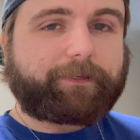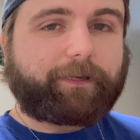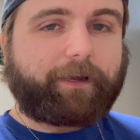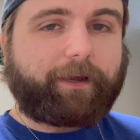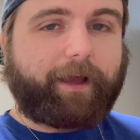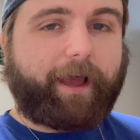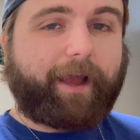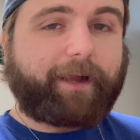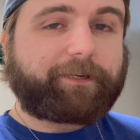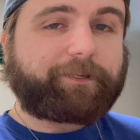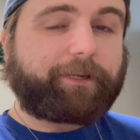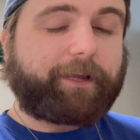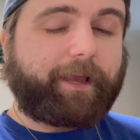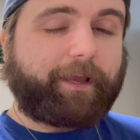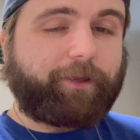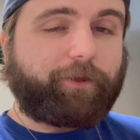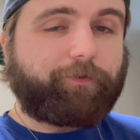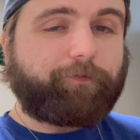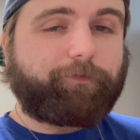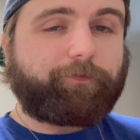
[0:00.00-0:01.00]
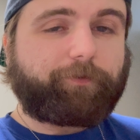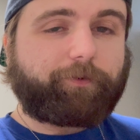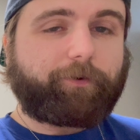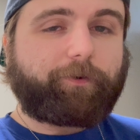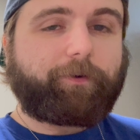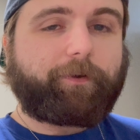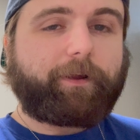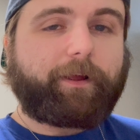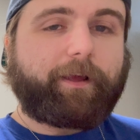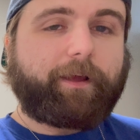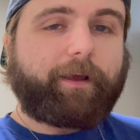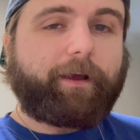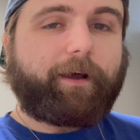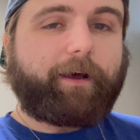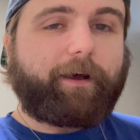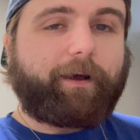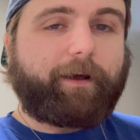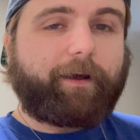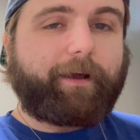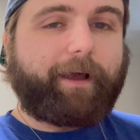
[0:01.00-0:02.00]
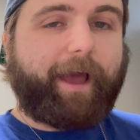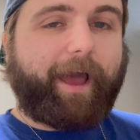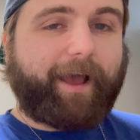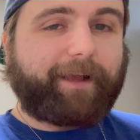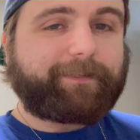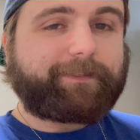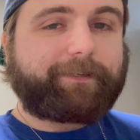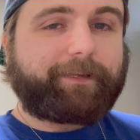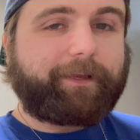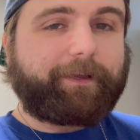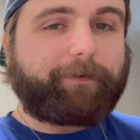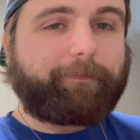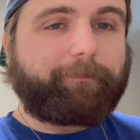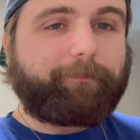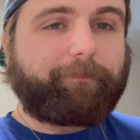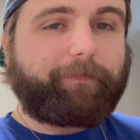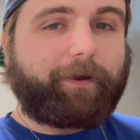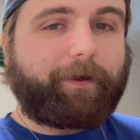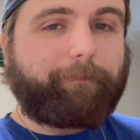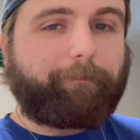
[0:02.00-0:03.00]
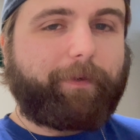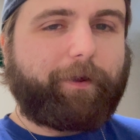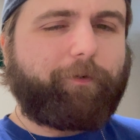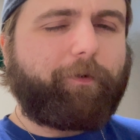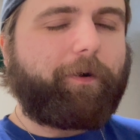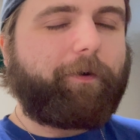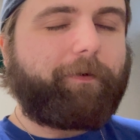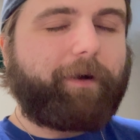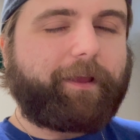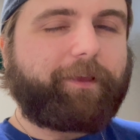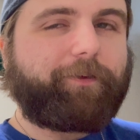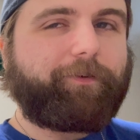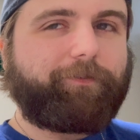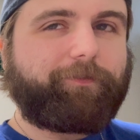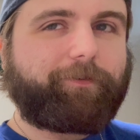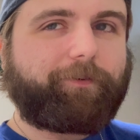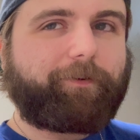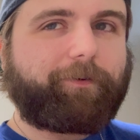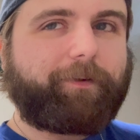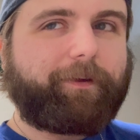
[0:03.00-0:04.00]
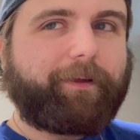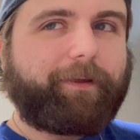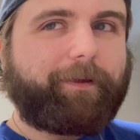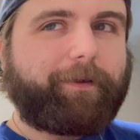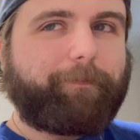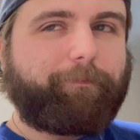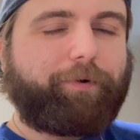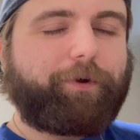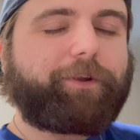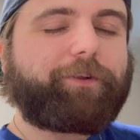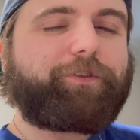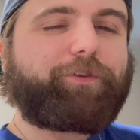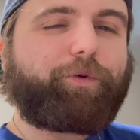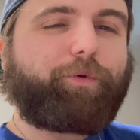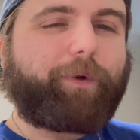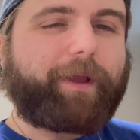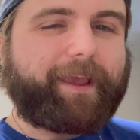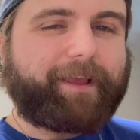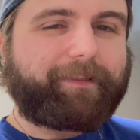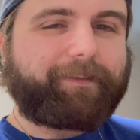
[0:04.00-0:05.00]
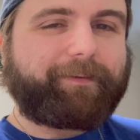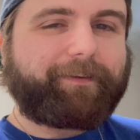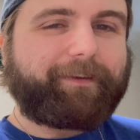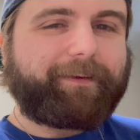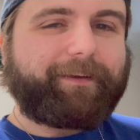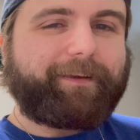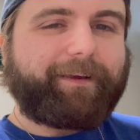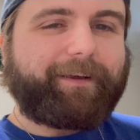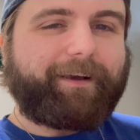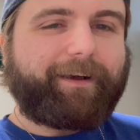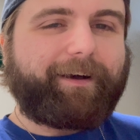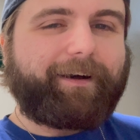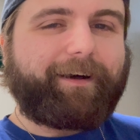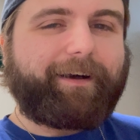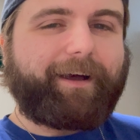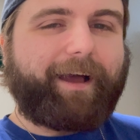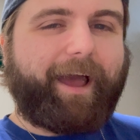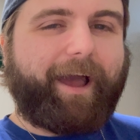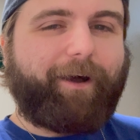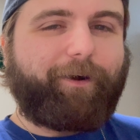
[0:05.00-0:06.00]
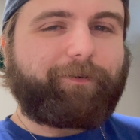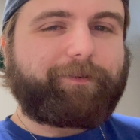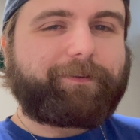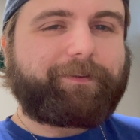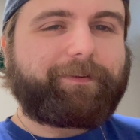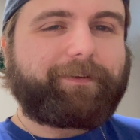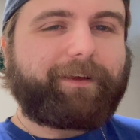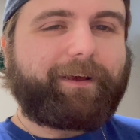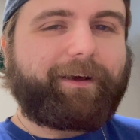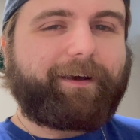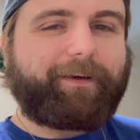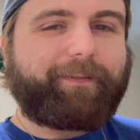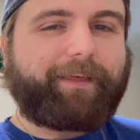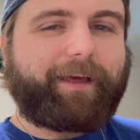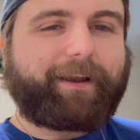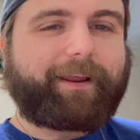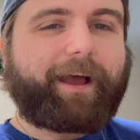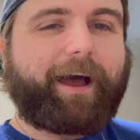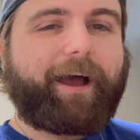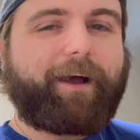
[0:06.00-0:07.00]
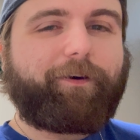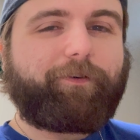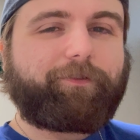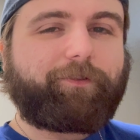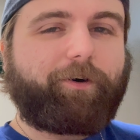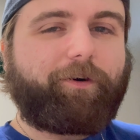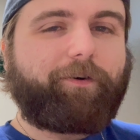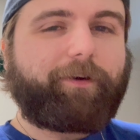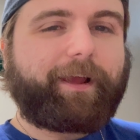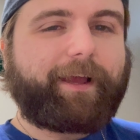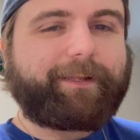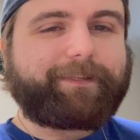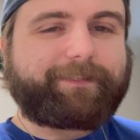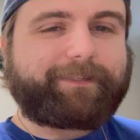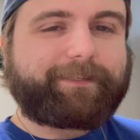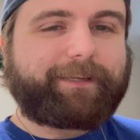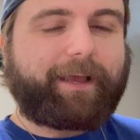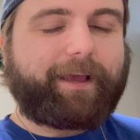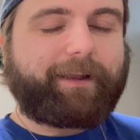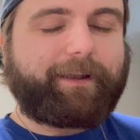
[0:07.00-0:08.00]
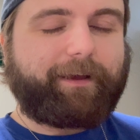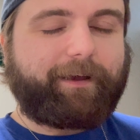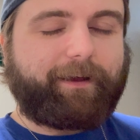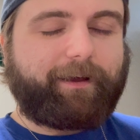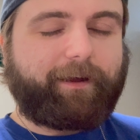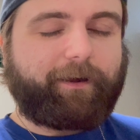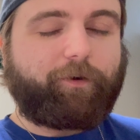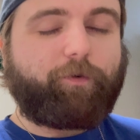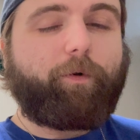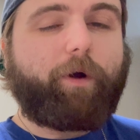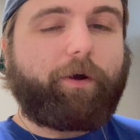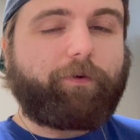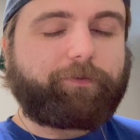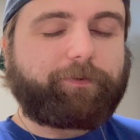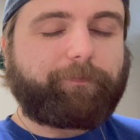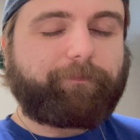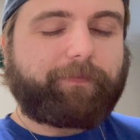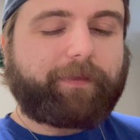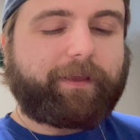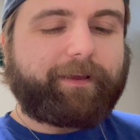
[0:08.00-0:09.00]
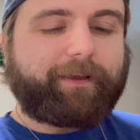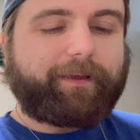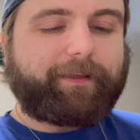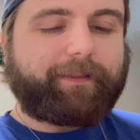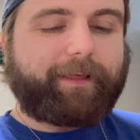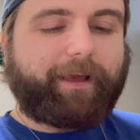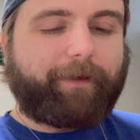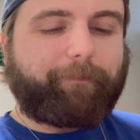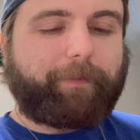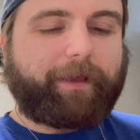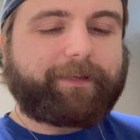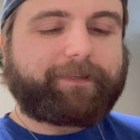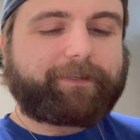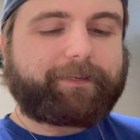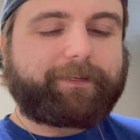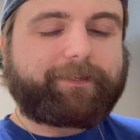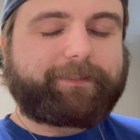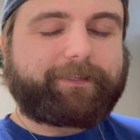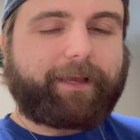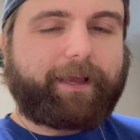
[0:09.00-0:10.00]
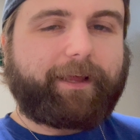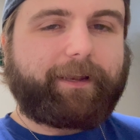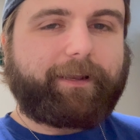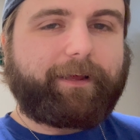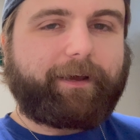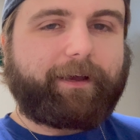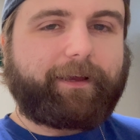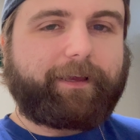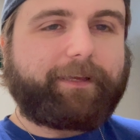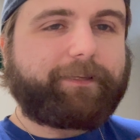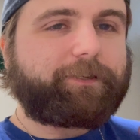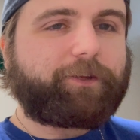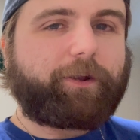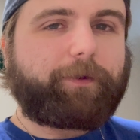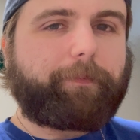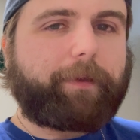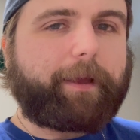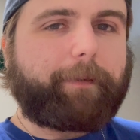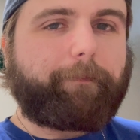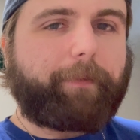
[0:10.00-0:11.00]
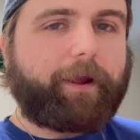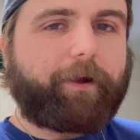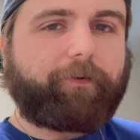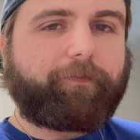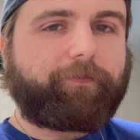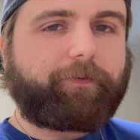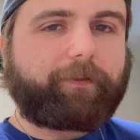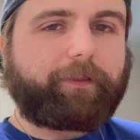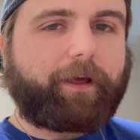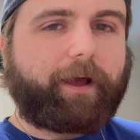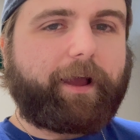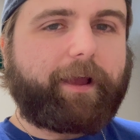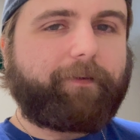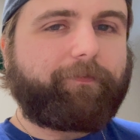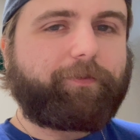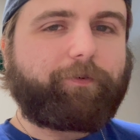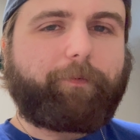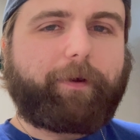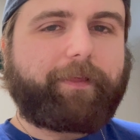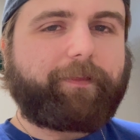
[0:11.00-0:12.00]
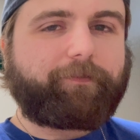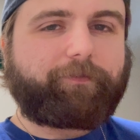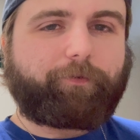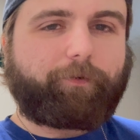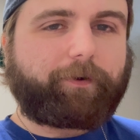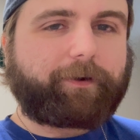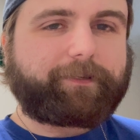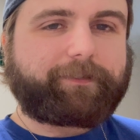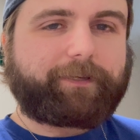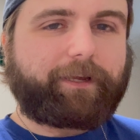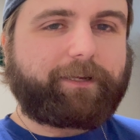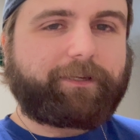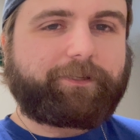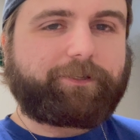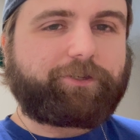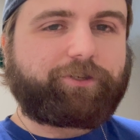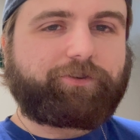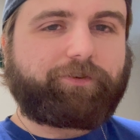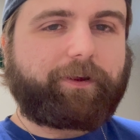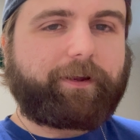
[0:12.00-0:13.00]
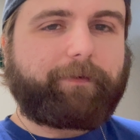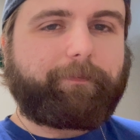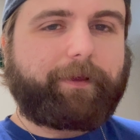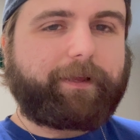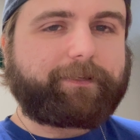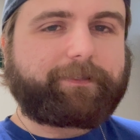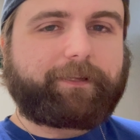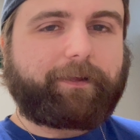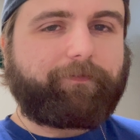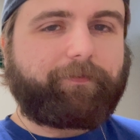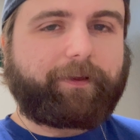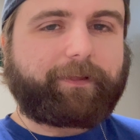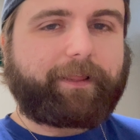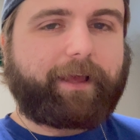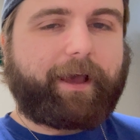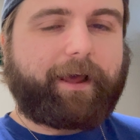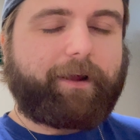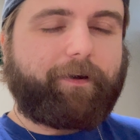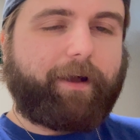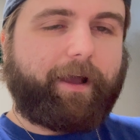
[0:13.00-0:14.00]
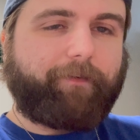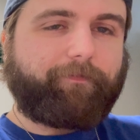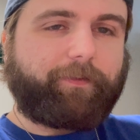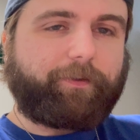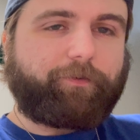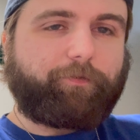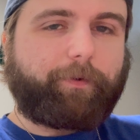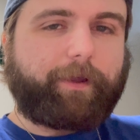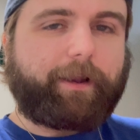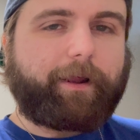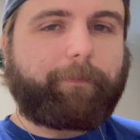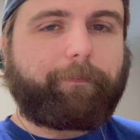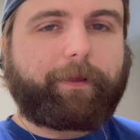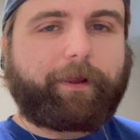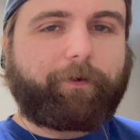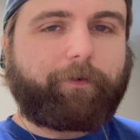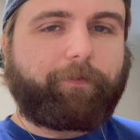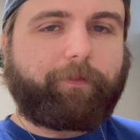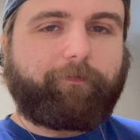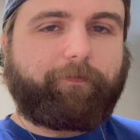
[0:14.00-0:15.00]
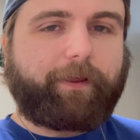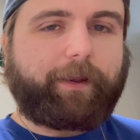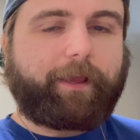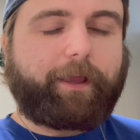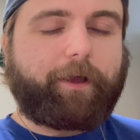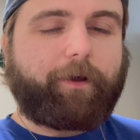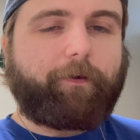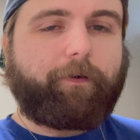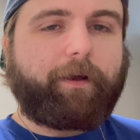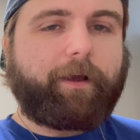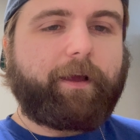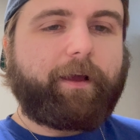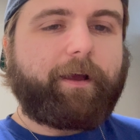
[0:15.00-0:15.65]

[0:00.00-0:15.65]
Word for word: Uh, actually, a user uh, asked him, well, a user put a tweet out that Kyle Long had said, a quote, that basically said uh, he's going to be a bear for life, the way this organization's treated me and stuff like that. I'll have the tweet up here in the video.